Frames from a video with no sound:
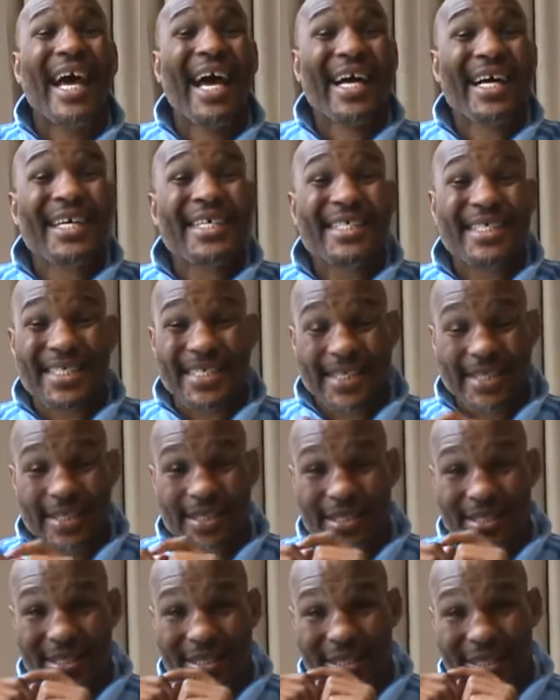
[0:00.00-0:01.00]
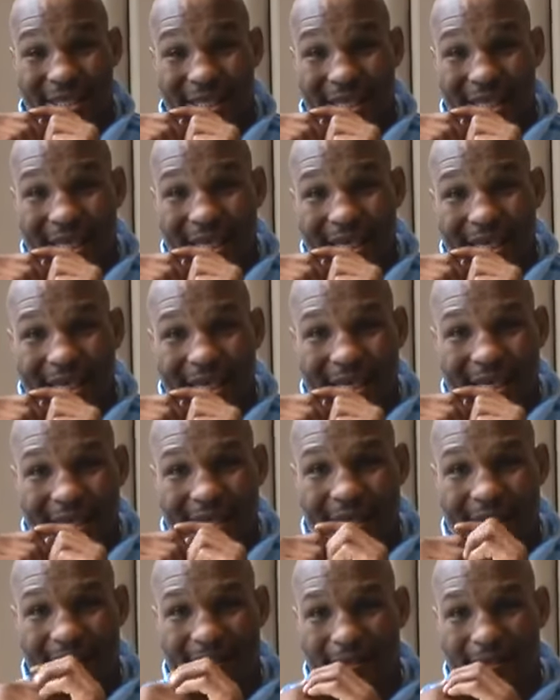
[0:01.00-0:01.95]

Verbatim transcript: legacy. You're going to be